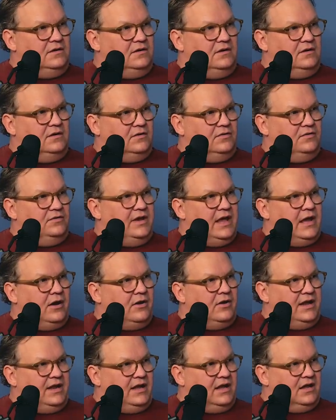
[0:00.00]
you know,
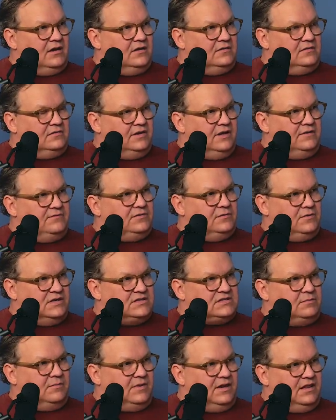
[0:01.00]
now I got to live the
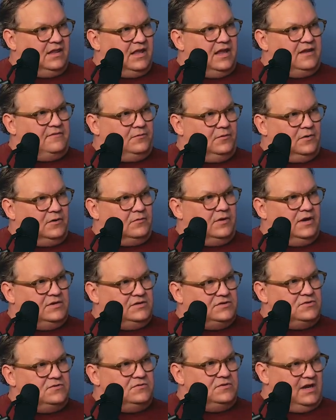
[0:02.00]
rest of my life. What do I
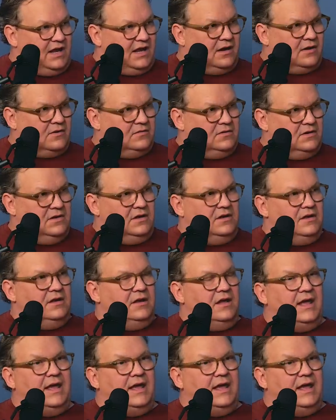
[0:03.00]
do now? Yeah.